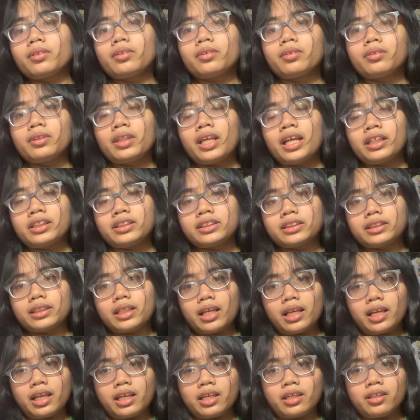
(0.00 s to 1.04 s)
Next,
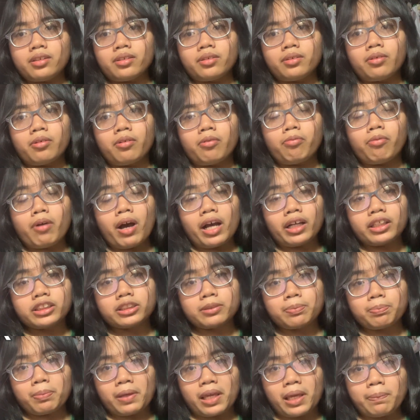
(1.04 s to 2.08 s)
in wax
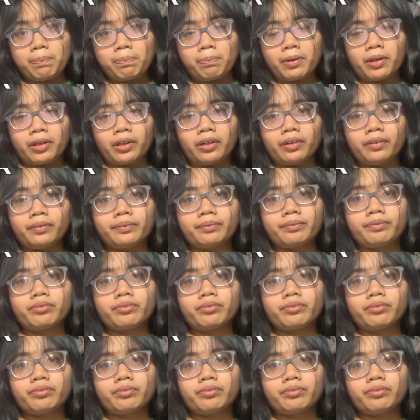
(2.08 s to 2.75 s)
paper,